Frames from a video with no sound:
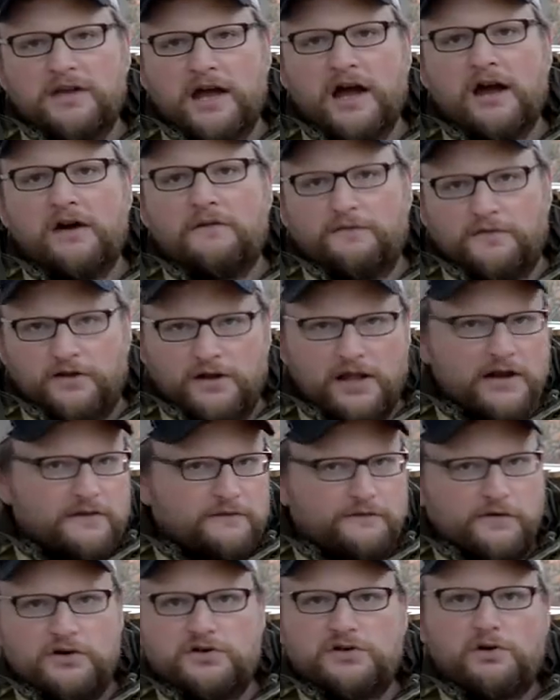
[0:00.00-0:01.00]
out for like
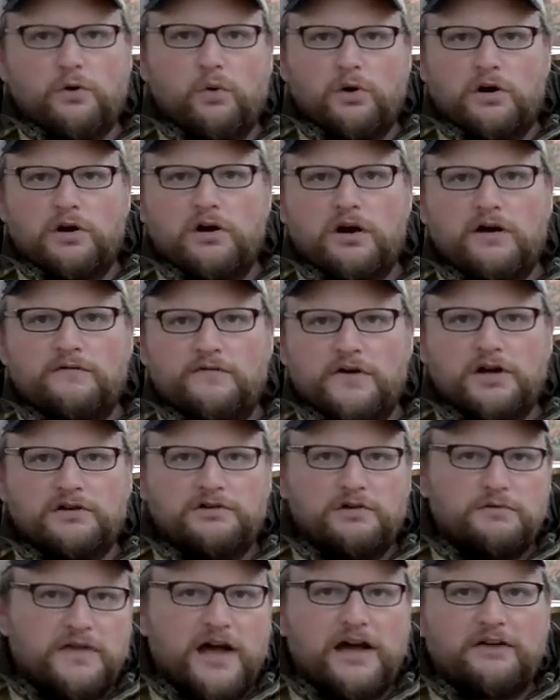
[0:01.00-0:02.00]
first quarter of
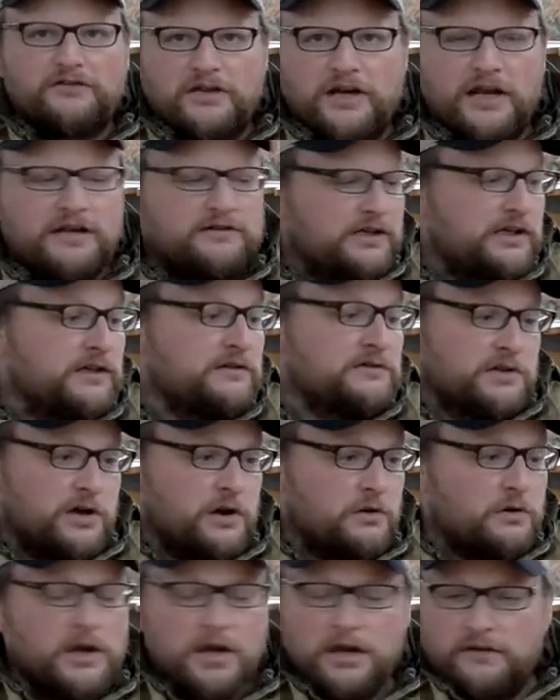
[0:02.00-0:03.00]
2018.
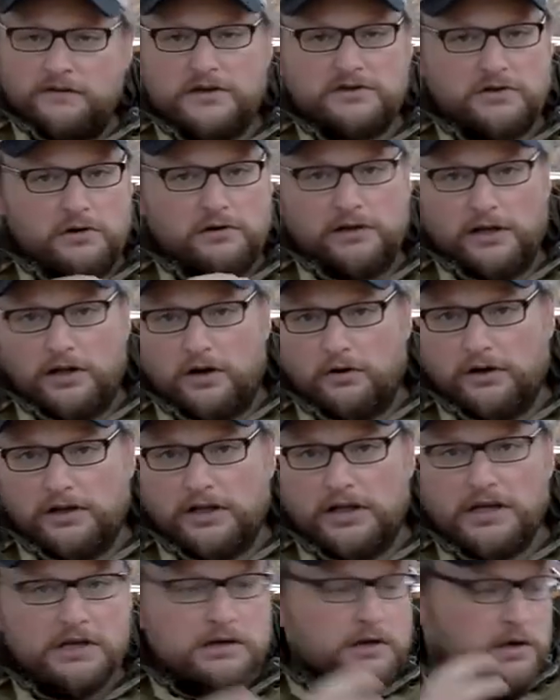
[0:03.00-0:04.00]
So these are
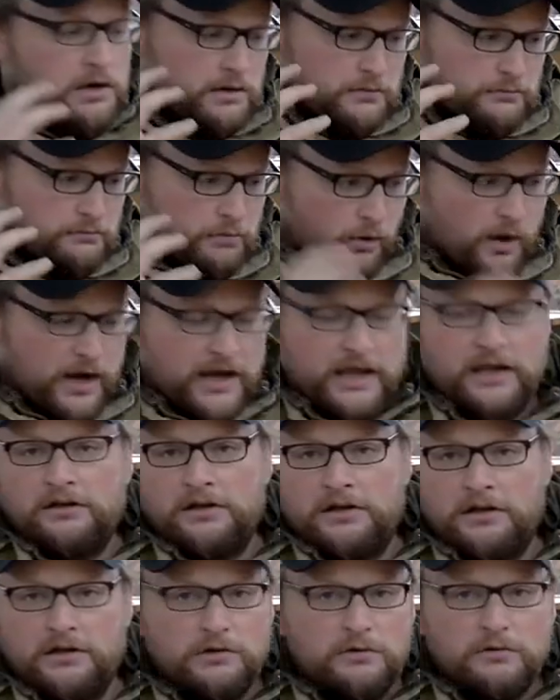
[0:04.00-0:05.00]
literally brand
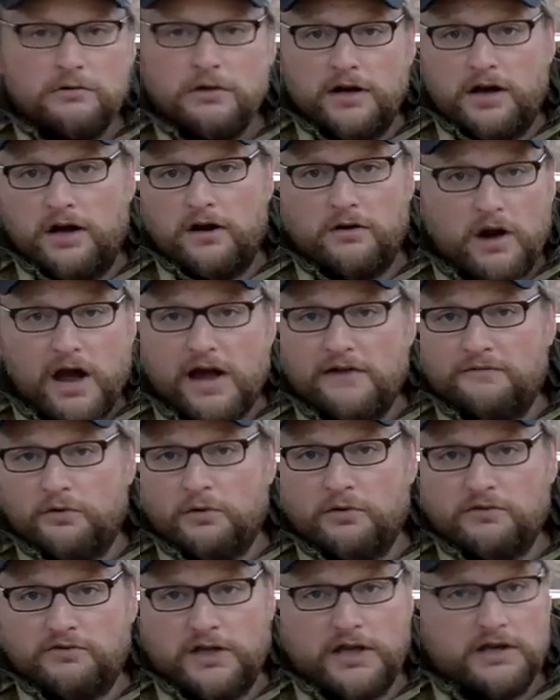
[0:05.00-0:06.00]
new air
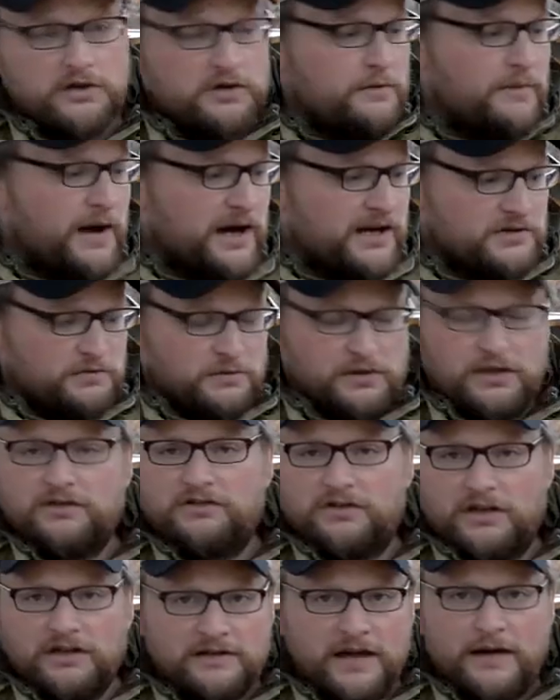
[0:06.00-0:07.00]
rifles that nobody's really
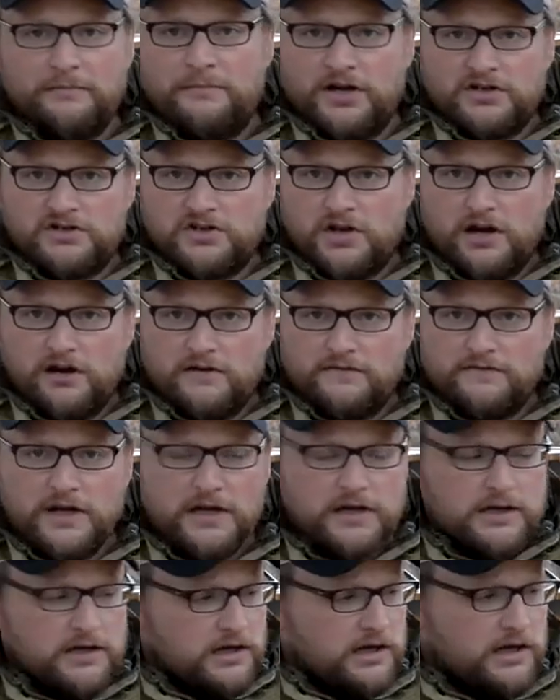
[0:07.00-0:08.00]
seen that much of
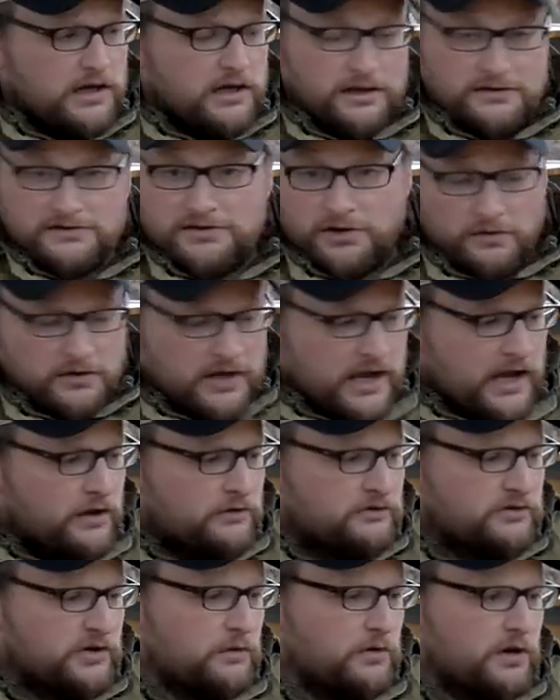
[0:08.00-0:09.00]
until now.
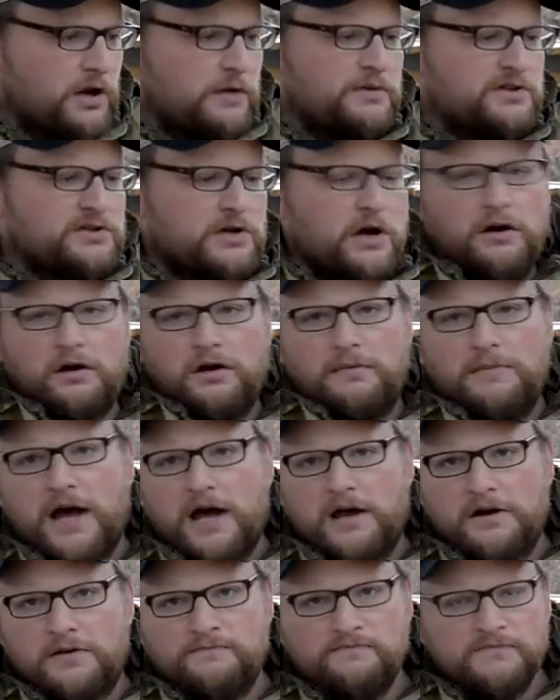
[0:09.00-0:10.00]
So we're going to be talking
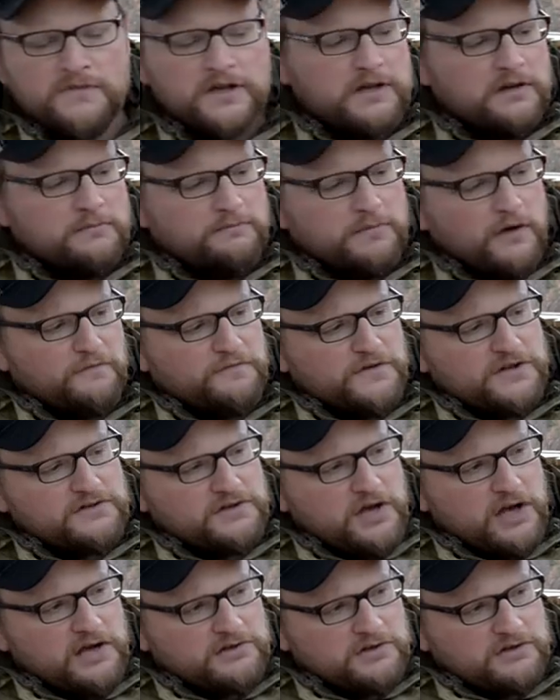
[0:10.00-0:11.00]
about them. Both these
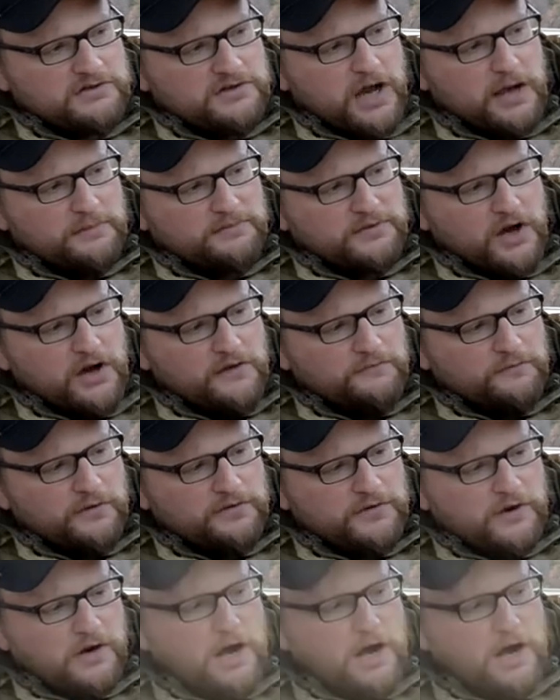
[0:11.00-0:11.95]
guns are topped off with their